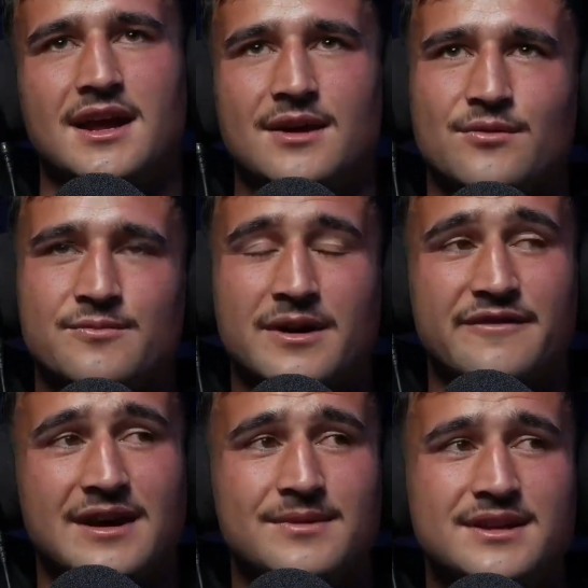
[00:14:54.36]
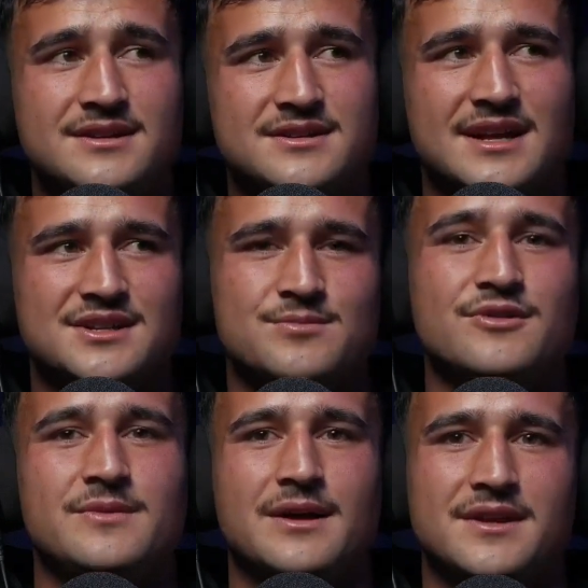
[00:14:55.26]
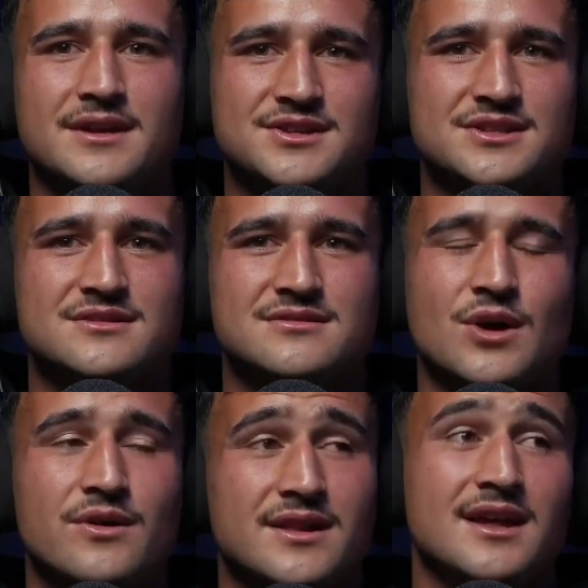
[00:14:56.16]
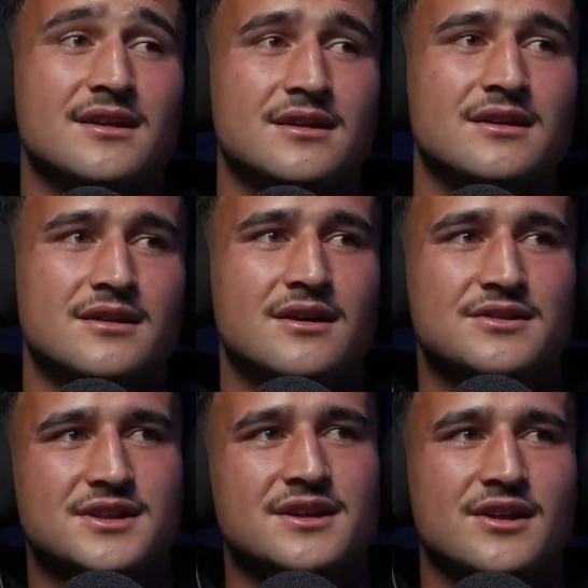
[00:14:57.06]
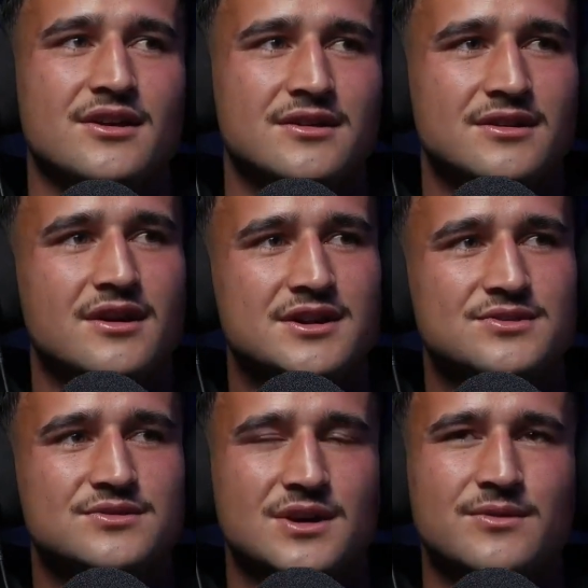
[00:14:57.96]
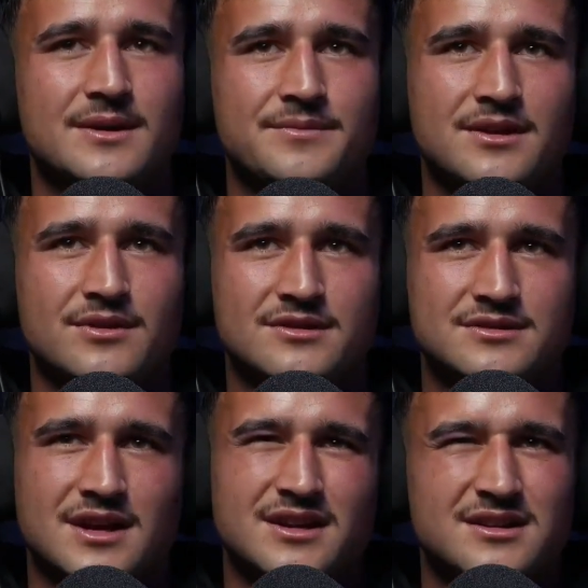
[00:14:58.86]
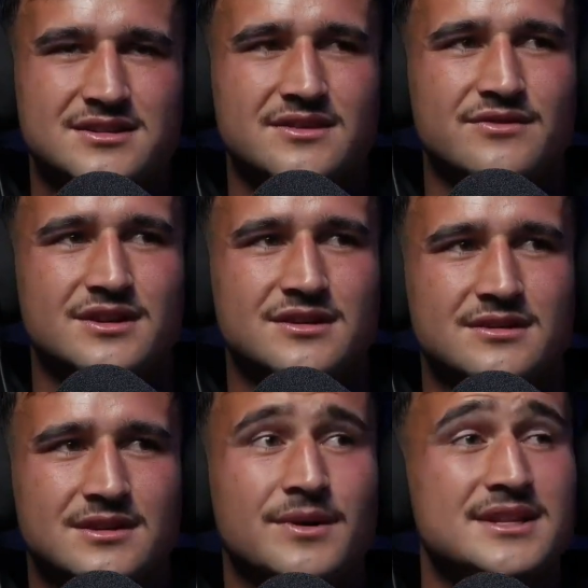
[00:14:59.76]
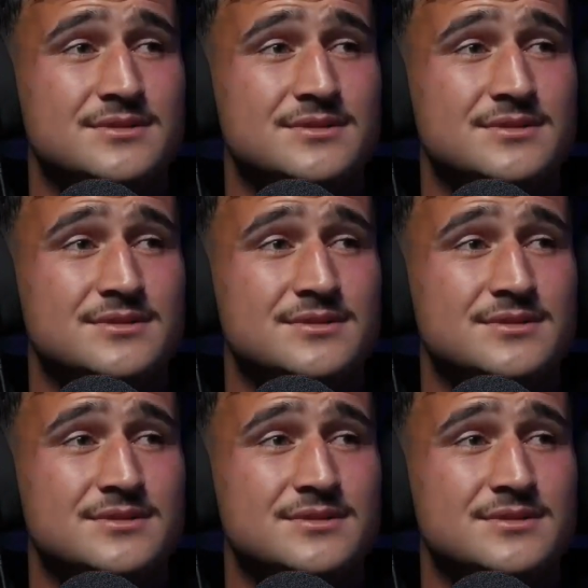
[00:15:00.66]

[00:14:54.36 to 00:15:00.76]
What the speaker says: And with my family, they just moved me up there just knowing that I was going to go to high school. So I went up there when I was like year 7, did my